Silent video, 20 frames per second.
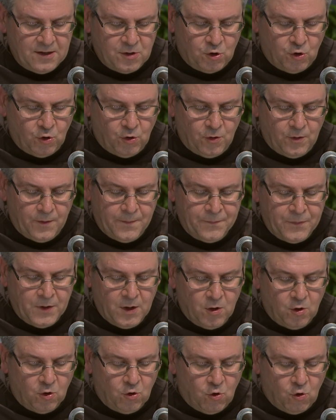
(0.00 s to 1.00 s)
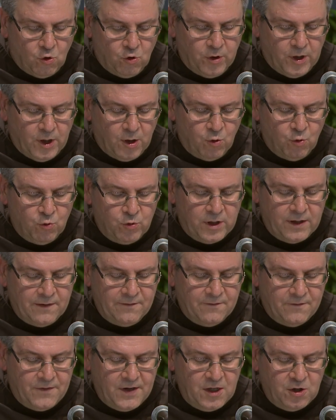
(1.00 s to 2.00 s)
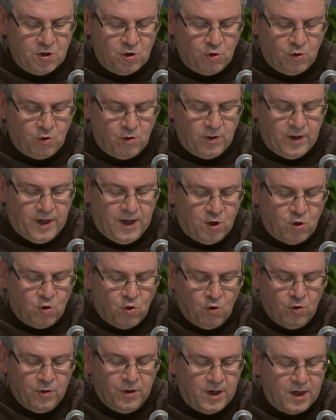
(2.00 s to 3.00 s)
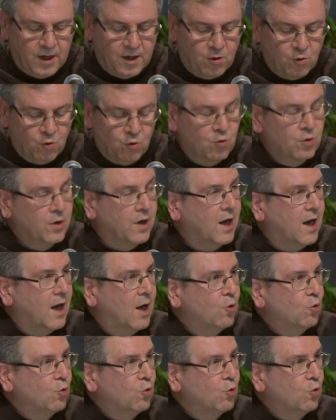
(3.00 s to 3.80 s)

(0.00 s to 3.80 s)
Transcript: So I would like to conclude my intervention with an